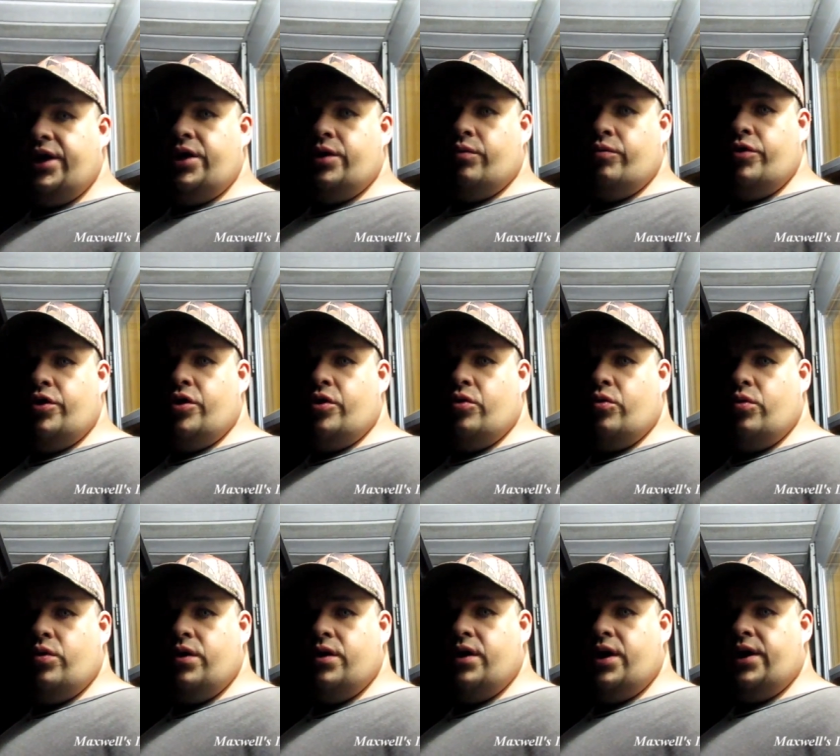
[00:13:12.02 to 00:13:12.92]
uh, you don't
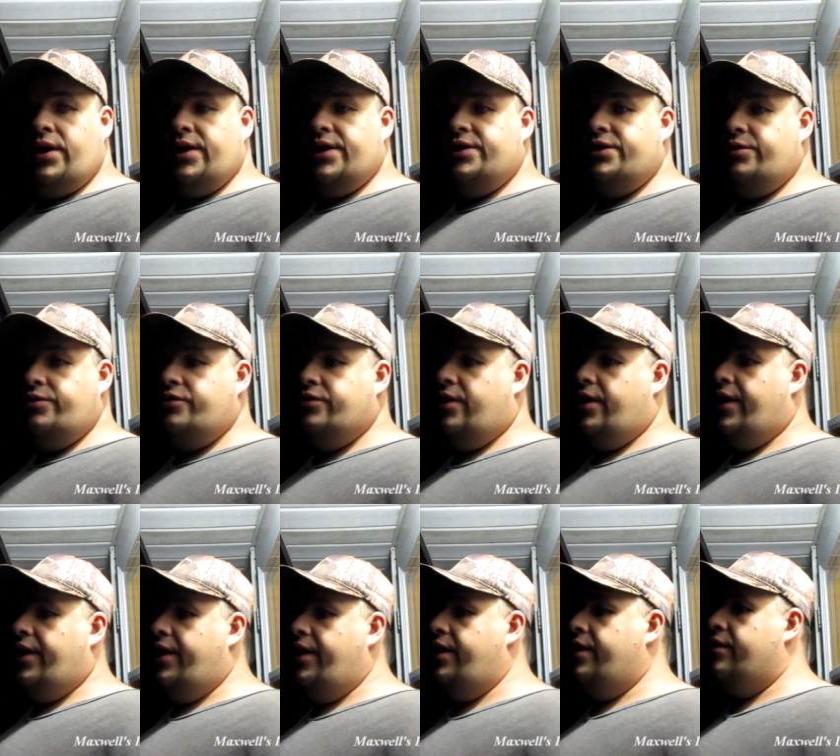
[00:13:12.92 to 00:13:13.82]
know unless you
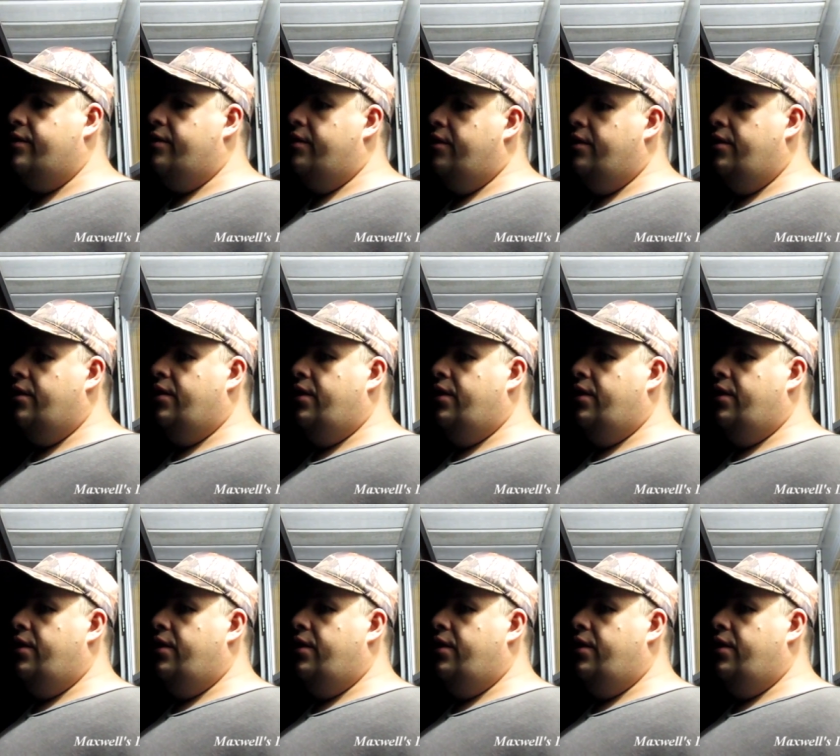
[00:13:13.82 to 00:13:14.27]
try, and